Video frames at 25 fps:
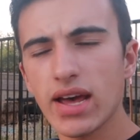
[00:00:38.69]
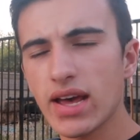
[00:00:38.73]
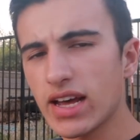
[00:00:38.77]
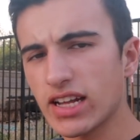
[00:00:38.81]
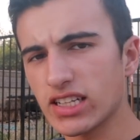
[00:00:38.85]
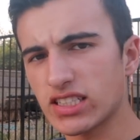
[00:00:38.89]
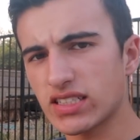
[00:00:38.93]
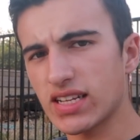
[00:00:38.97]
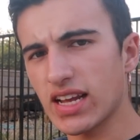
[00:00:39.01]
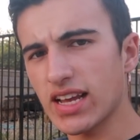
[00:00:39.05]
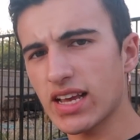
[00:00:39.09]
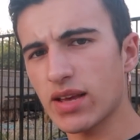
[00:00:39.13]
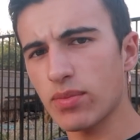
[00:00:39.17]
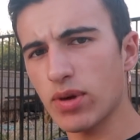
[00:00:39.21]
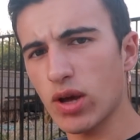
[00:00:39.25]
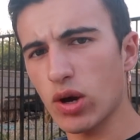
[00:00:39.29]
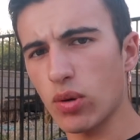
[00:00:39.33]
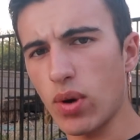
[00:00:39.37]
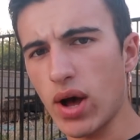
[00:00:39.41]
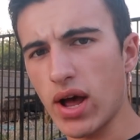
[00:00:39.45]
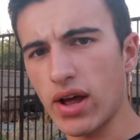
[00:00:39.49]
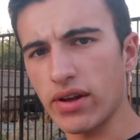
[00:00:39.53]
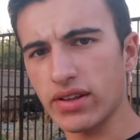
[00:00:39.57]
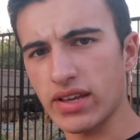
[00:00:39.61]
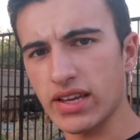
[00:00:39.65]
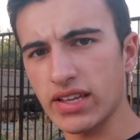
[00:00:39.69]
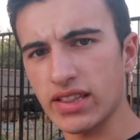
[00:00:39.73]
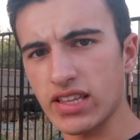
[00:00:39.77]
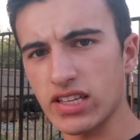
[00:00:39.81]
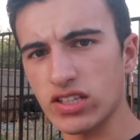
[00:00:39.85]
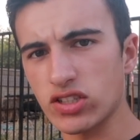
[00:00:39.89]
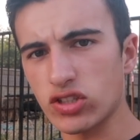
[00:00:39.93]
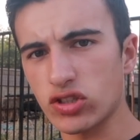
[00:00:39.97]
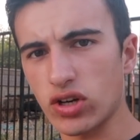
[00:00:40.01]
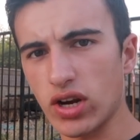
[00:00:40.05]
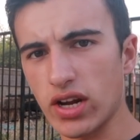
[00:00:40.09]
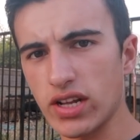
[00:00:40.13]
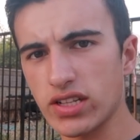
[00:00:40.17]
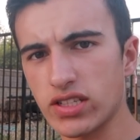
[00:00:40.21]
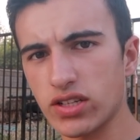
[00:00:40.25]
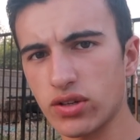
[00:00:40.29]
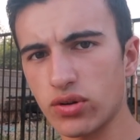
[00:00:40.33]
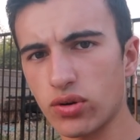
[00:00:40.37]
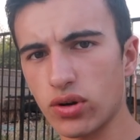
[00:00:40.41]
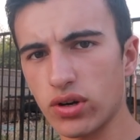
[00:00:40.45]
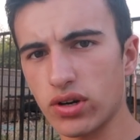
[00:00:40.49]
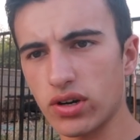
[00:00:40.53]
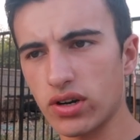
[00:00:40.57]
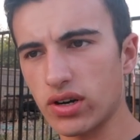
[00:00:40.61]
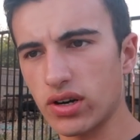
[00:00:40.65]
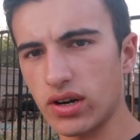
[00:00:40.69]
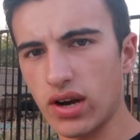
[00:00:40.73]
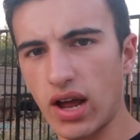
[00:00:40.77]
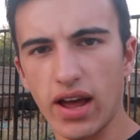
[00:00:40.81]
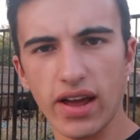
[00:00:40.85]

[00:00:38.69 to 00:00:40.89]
It's taken me a while to get these trades in order.